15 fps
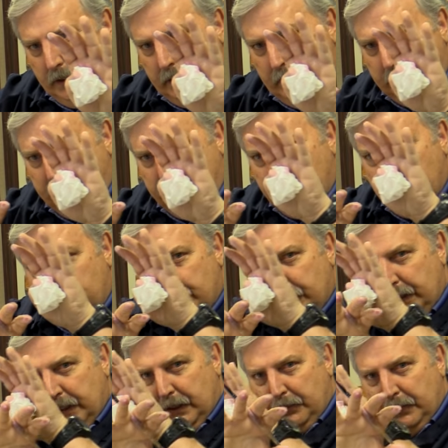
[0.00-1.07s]
like
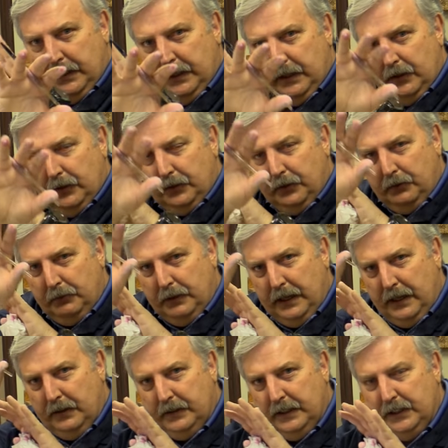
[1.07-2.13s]
pushing them in or
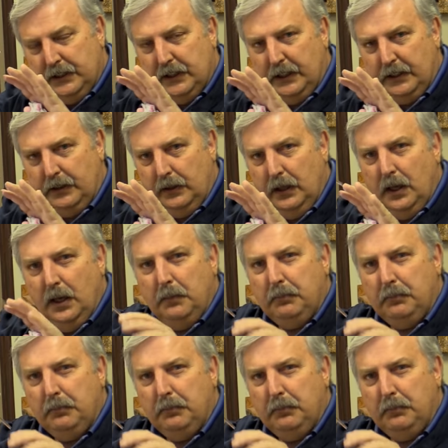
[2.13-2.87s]
around each other,